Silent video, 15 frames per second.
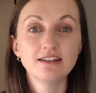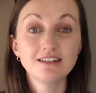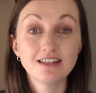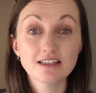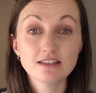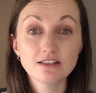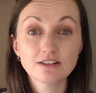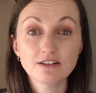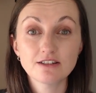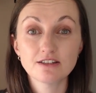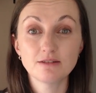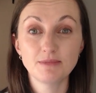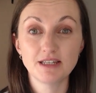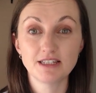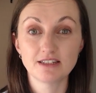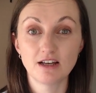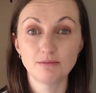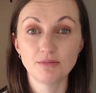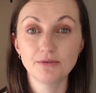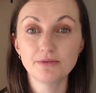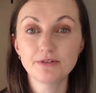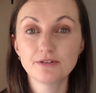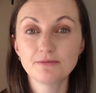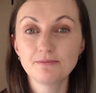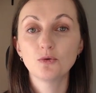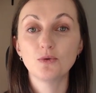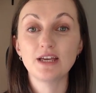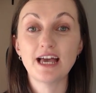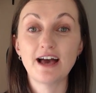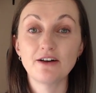Let's look at some examples.
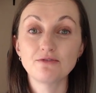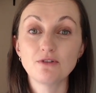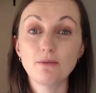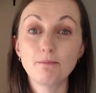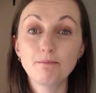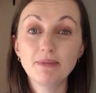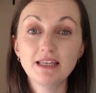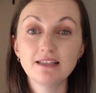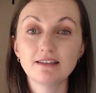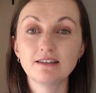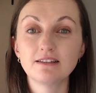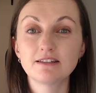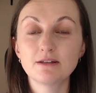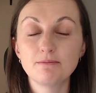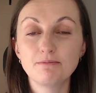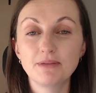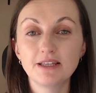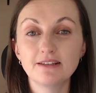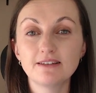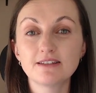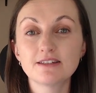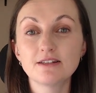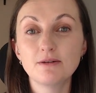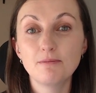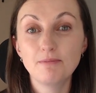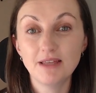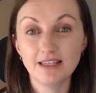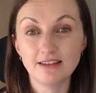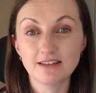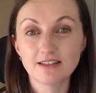We have build, built,
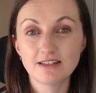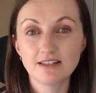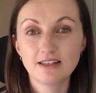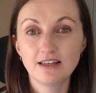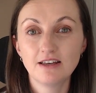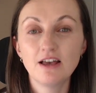built,